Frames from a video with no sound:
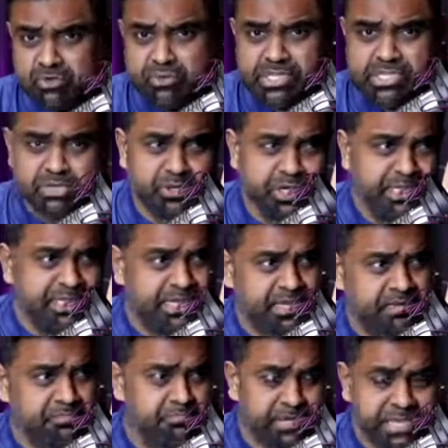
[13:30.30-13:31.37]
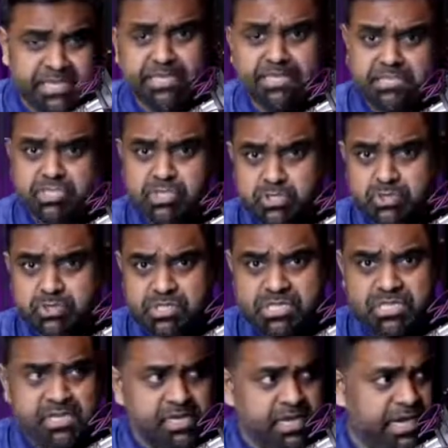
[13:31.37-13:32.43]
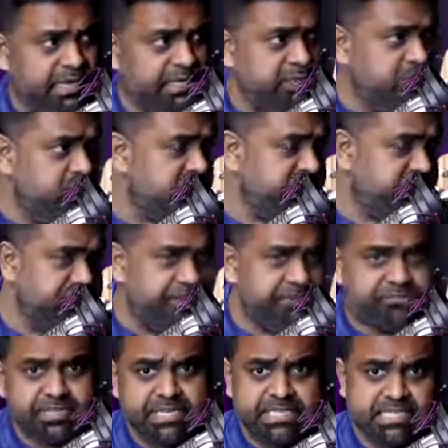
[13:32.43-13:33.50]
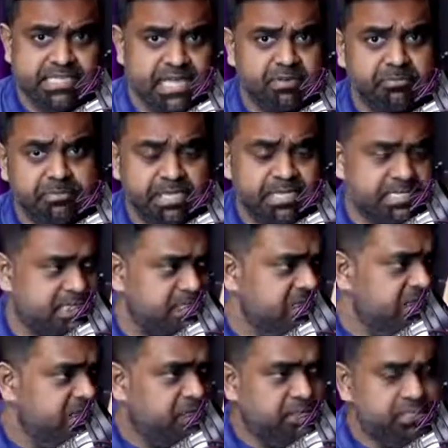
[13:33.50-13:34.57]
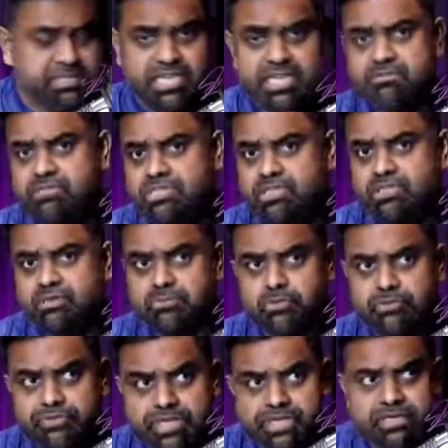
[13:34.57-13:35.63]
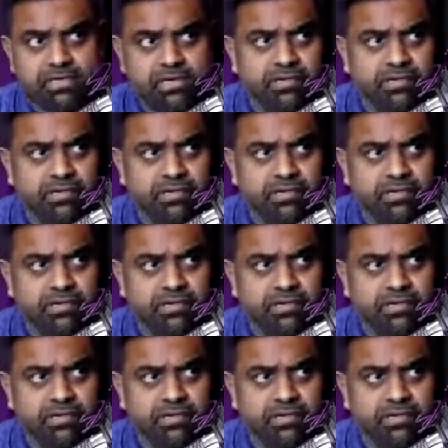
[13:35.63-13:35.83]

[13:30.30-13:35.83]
which you can then pick and choose and use for different segments or themes in the movie.